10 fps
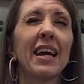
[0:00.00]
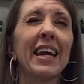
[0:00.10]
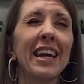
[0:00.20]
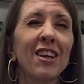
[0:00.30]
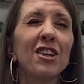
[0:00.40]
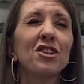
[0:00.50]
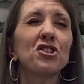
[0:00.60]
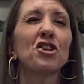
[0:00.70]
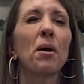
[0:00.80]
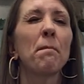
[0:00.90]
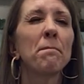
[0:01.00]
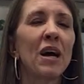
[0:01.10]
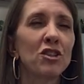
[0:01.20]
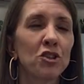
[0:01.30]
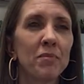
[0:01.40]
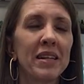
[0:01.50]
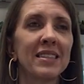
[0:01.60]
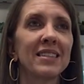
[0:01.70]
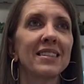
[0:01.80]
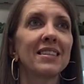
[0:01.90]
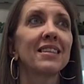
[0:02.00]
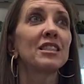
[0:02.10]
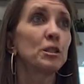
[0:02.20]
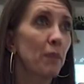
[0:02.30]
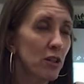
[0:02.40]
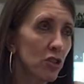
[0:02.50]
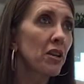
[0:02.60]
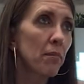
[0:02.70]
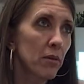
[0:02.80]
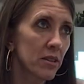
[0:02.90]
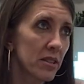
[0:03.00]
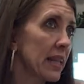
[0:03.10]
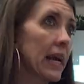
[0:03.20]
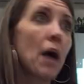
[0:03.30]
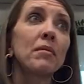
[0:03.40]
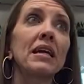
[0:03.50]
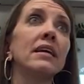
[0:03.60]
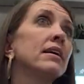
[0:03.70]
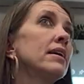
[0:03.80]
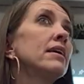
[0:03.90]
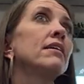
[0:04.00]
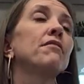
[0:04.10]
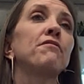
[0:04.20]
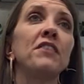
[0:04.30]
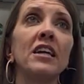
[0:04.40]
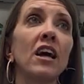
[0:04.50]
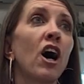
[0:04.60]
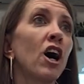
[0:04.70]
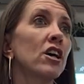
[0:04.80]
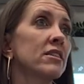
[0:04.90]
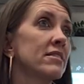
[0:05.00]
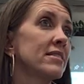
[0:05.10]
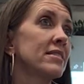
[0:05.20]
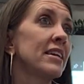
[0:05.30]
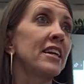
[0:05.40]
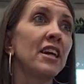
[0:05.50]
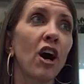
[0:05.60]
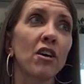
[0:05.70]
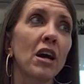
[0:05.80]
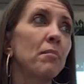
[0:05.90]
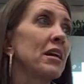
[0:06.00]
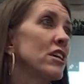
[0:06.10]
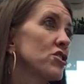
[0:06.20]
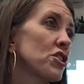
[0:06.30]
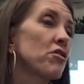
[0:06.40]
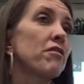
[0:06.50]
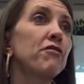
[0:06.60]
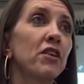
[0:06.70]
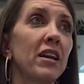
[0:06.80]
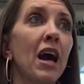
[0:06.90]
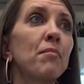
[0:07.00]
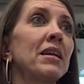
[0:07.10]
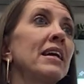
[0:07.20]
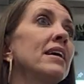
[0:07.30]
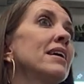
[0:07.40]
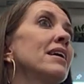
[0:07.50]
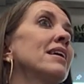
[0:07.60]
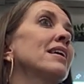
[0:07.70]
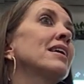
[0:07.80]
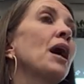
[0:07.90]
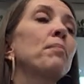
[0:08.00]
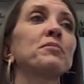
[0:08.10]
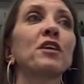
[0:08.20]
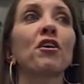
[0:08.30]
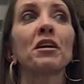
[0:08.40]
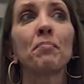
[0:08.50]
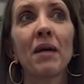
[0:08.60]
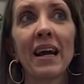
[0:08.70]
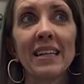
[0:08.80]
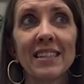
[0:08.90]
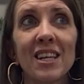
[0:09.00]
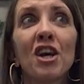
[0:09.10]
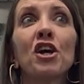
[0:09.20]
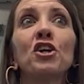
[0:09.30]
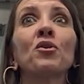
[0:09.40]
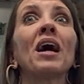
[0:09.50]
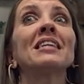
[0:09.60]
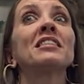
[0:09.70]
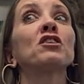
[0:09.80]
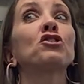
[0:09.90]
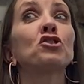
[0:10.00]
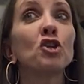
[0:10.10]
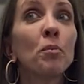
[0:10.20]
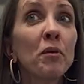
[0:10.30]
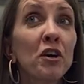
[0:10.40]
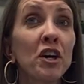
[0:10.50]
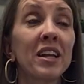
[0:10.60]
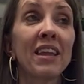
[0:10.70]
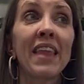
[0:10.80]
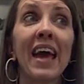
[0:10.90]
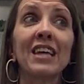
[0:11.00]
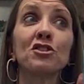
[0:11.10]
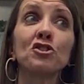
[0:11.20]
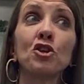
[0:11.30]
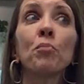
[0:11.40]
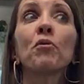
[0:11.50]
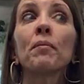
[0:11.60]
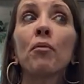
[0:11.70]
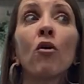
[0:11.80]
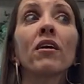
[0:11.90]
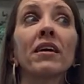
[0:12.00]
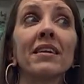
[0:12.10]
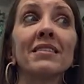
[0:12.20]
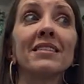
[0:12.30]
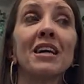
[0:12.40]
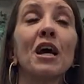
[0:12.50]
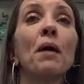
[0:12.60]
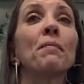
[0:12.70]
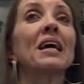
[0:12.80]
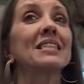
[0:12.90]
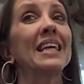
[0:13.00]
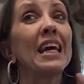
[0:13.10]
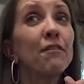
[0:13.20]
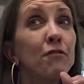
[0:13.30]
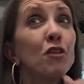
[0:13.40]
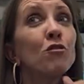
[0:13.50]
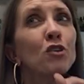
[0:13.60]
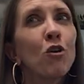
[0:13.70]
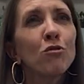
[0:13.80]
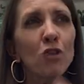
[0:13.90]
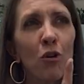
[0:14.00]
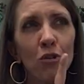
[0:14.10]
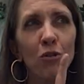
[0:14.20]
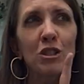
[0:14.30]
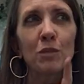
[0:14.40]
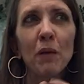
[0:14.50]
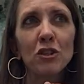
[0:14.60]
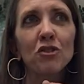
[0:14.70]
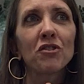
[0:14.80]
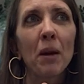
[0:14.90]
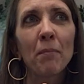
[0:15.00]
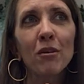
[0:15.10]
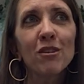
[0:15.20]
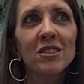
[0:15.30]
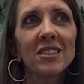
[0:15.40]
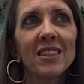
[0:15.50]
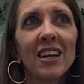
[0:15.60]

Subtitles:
English measurement special numbers, like how many feet are in a yard, how many inches are in a foot, how many cups are in a pint. You guys did super good, and that is super important because if you don't know those special numbers,